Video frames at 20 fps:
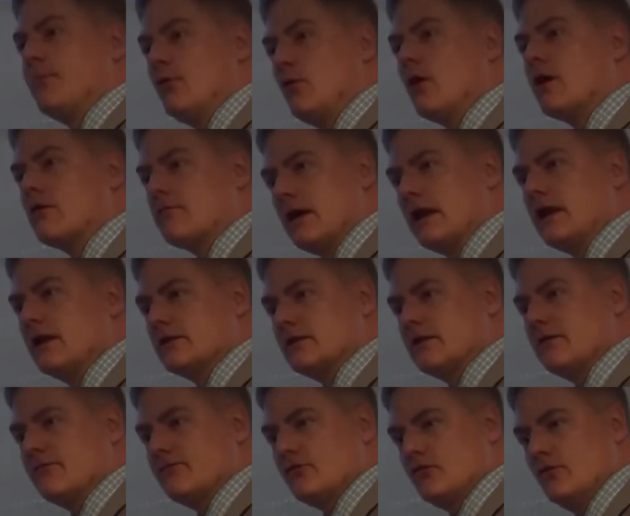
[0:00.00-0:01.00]
poor
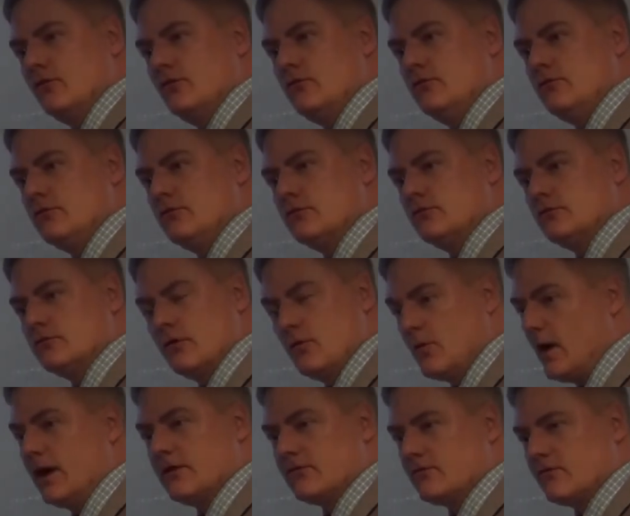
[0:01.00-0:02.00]
relative to the
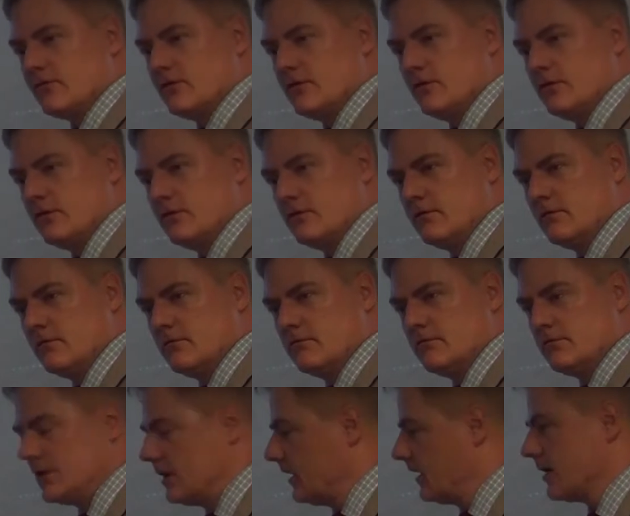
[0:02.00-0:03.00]
West.
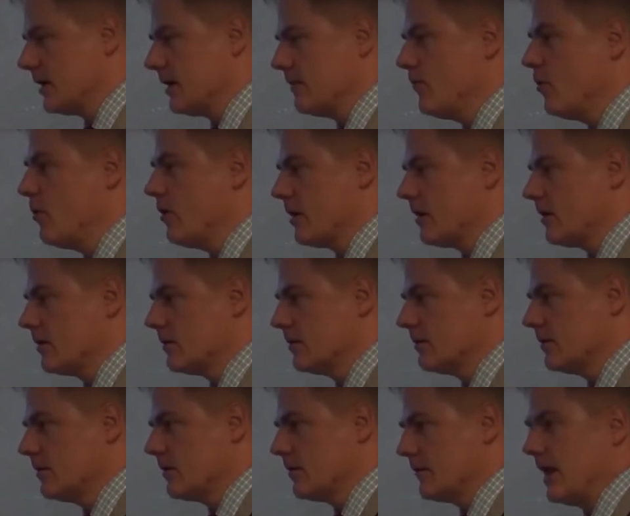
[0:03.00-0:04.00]
Not anymore.
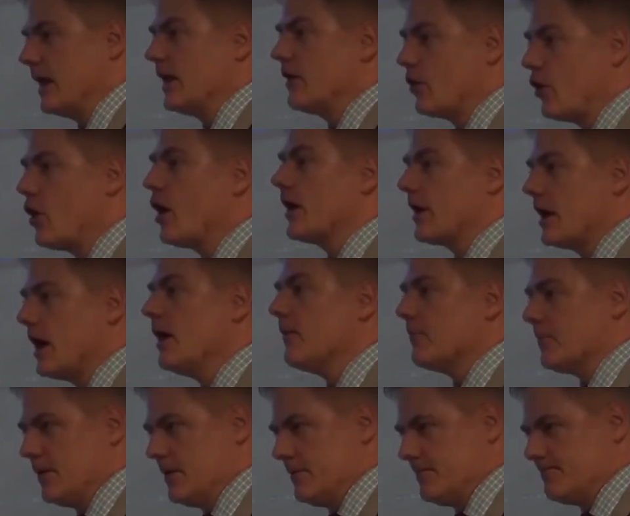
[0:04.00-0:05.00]
They caught
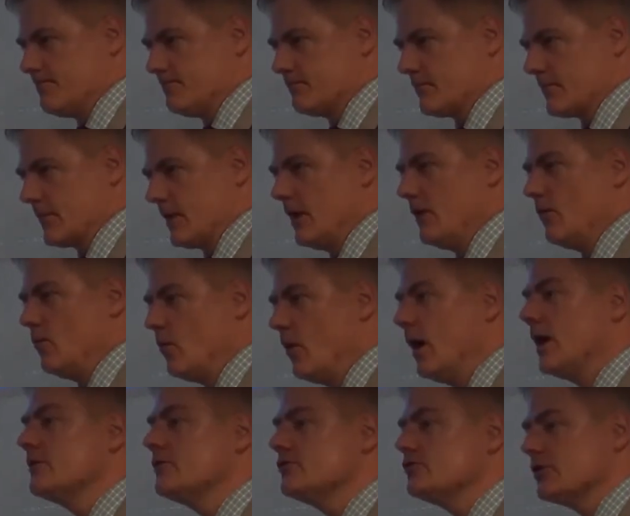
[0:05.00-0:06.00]
up in
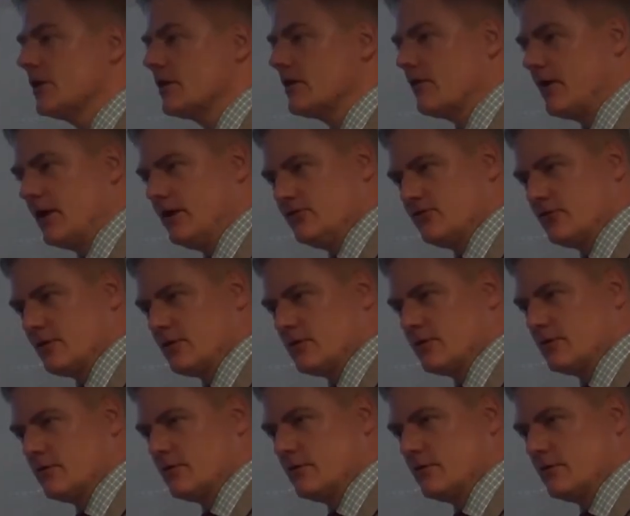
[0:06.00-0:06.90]
one generation.